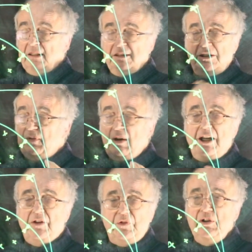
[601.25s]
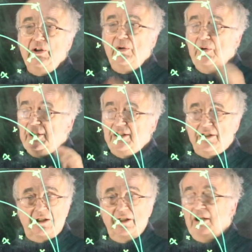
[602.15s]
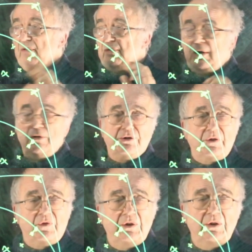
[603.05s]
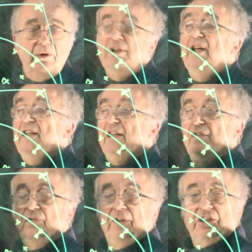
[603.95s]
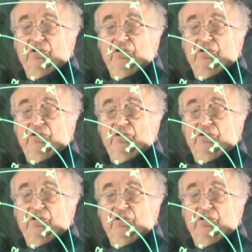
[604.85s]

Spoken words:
divide food into frozen food and fresh